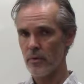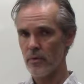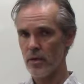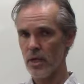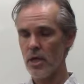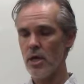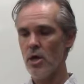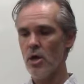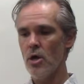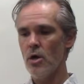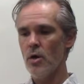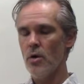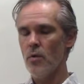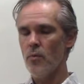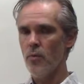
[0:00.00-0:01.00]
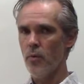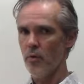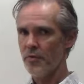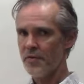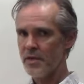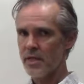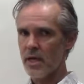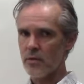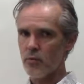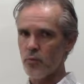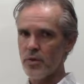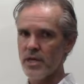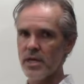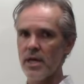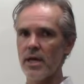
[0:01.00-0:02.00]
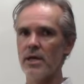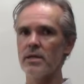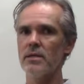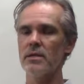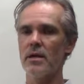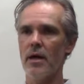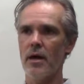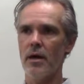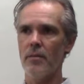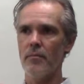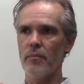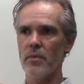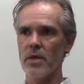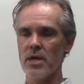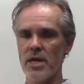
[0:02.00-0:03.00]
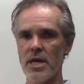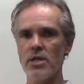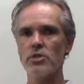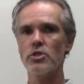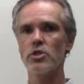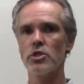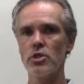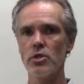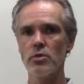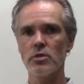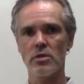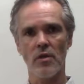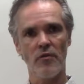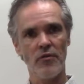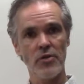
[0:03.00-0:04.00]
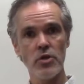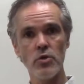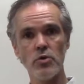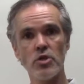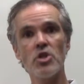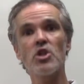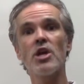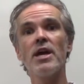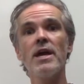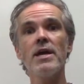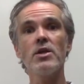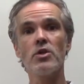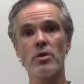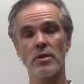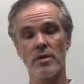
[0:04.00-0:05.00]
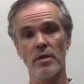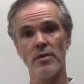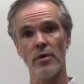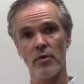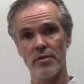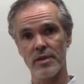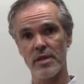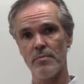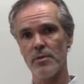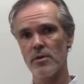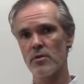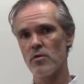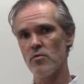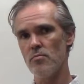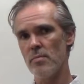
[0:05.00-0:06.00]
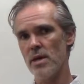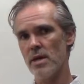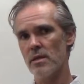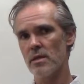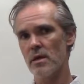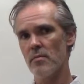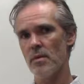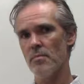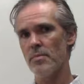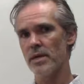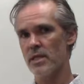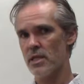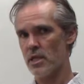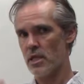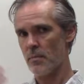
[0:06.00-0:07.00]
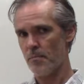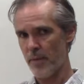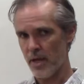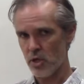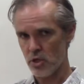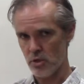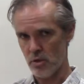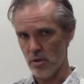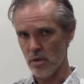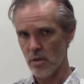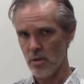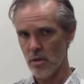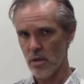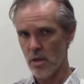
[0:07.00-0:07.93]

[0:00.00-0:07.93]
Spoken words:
Okay, we'll see that we can introduce a few changes in those lipids to make them a bit special,